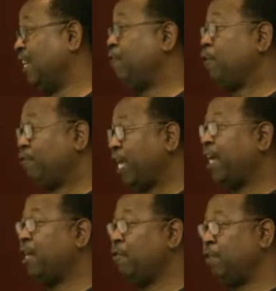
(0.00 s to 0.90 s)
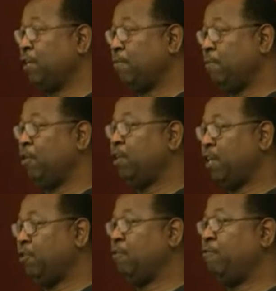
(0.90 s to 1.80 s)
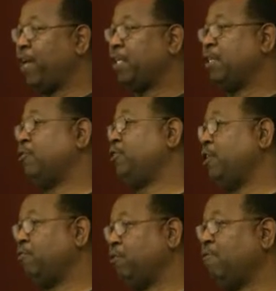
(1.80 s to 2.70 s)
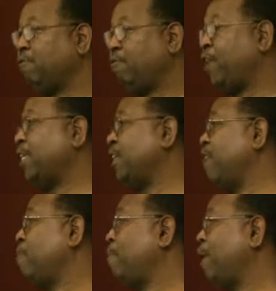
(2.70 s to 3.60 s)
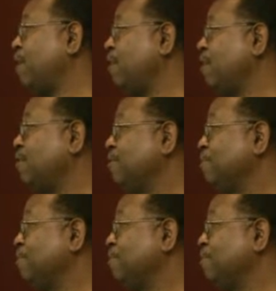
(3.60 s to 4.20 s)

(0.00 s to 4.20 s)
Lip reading: If you've taken over the community and you affected those children, you've affected every parent.